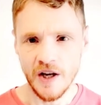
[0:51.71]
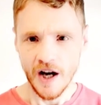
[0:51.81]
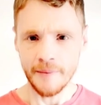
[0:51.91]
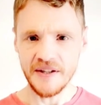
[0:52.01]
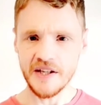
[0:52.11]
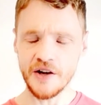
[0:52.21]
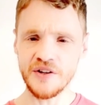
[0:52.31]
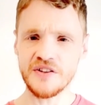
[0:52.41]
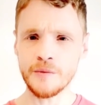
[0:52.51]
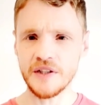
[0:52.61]
I mean, the
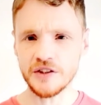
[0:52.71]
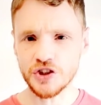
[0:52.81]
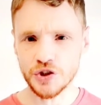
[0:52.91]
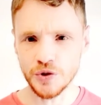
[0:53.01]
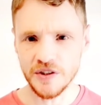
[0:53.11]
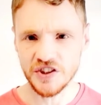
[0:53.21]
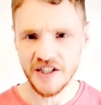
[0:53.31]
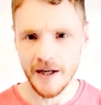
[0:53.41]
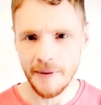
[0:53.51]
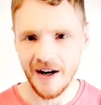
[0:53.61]
only thing we can truly
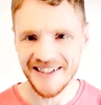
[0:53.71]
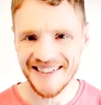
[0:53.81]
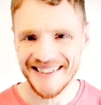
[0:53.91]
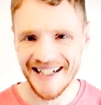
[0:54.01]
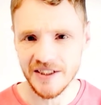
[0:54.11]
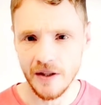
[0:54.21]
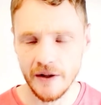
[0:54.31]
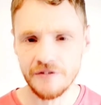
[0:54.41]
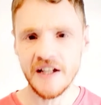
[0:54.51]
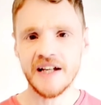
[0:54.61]
say about his sex
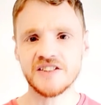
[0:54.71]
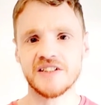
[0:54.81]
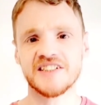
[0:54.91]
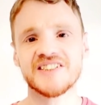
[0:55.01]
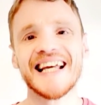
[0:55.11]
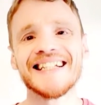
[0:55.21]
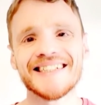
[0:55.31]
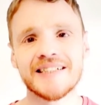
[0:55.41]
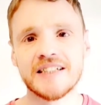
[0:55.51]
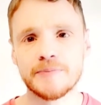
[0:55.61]
life is that it's
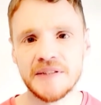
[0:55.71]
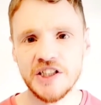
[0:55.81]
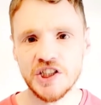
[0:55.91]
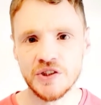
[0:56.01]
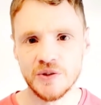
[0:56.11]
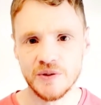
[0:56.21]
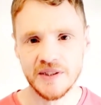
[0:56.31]
interspecial.